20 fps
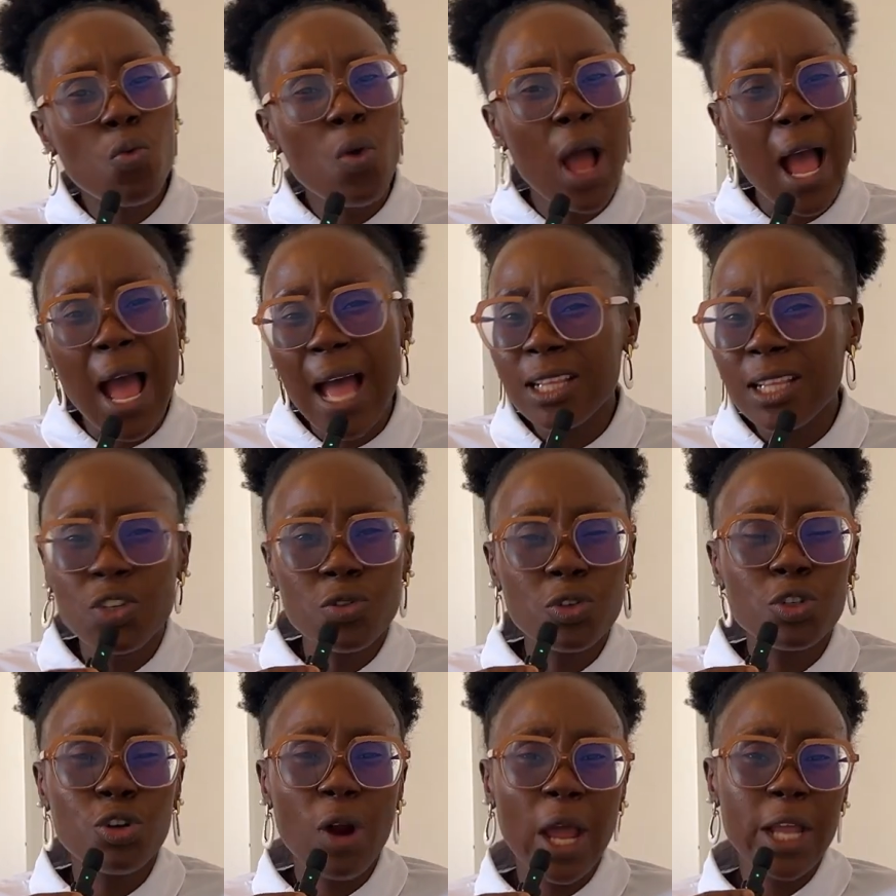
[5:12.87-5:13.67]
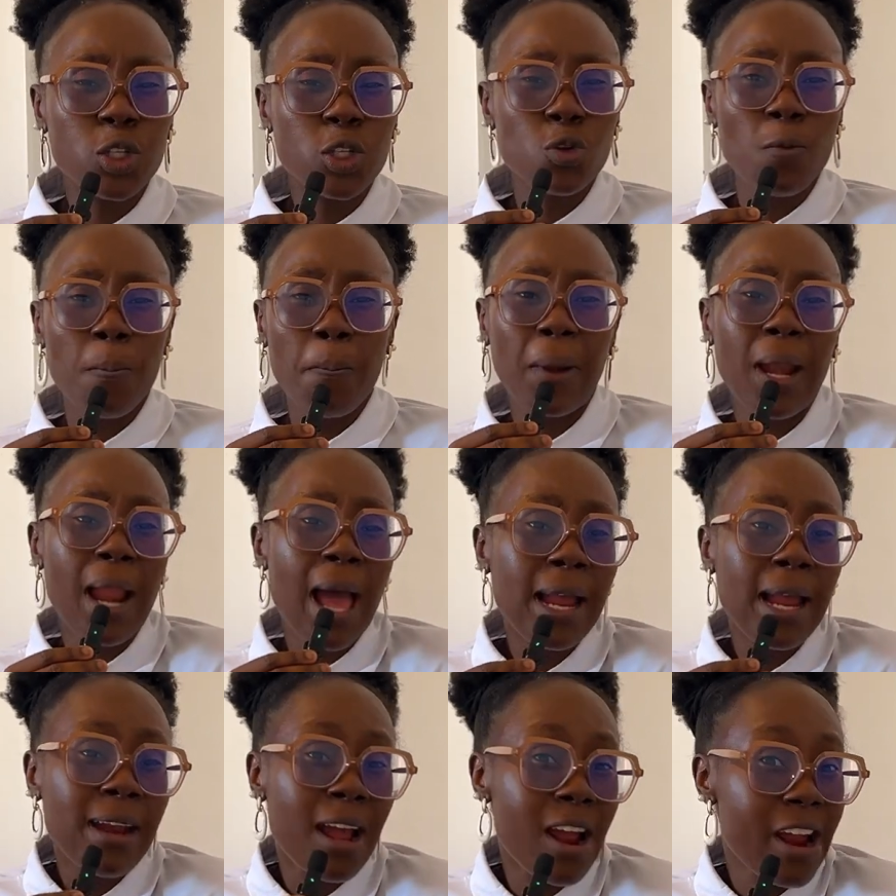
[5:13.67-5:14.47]
and you're trying to
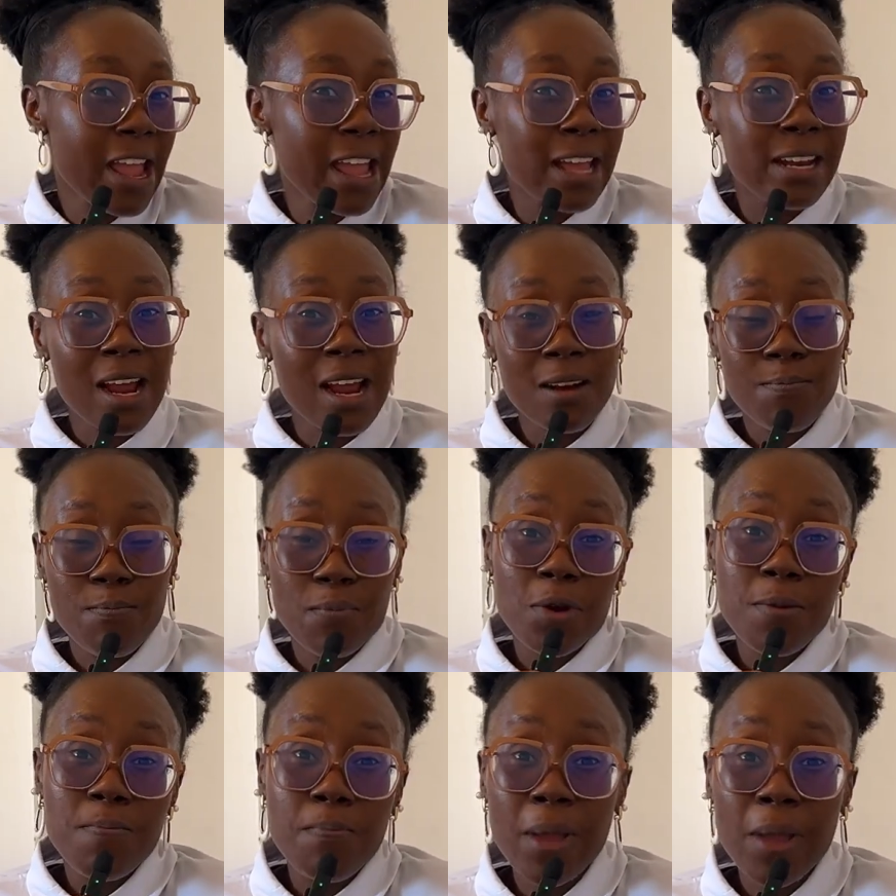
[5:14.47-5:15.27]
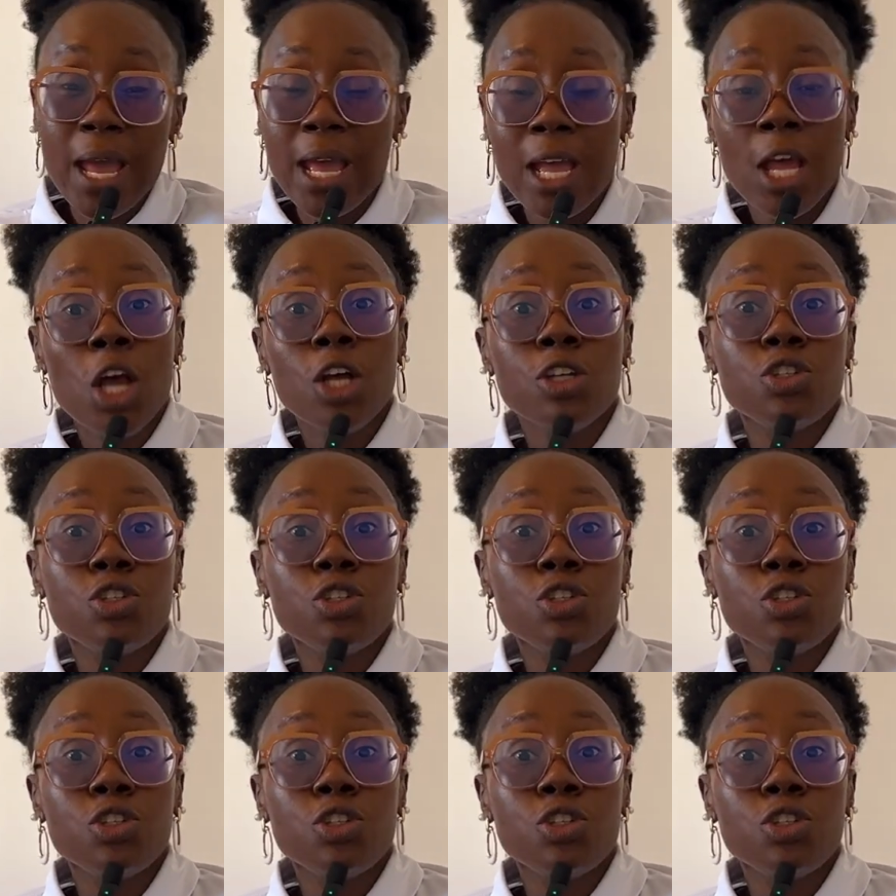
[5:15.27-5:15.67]
plan ahead and prepare,